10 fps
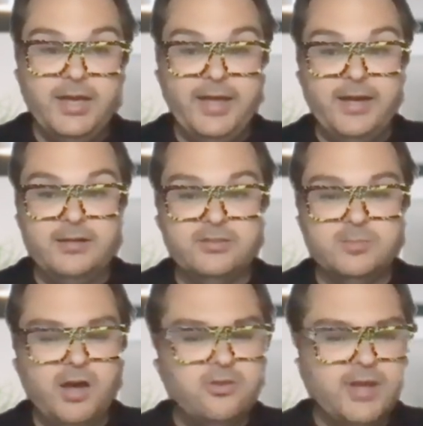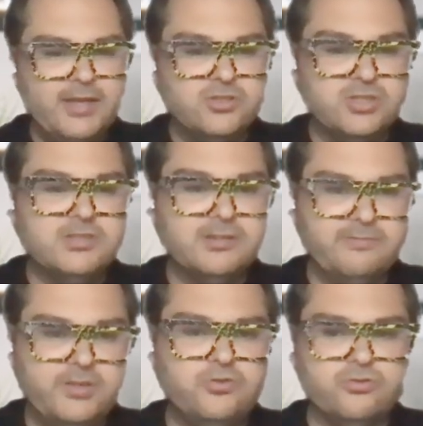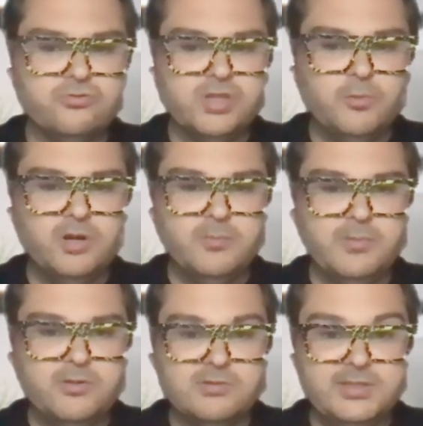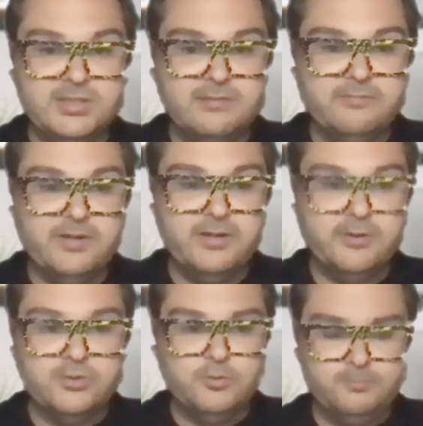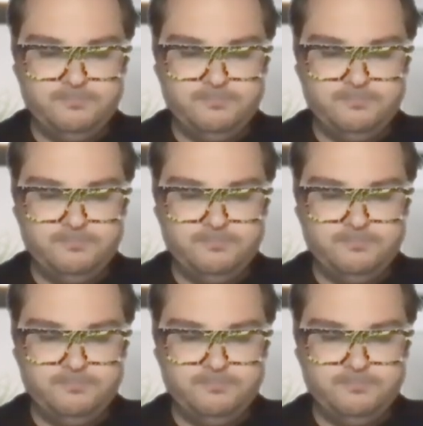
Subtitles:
and some other agentic features that we're going to be releasing very soon.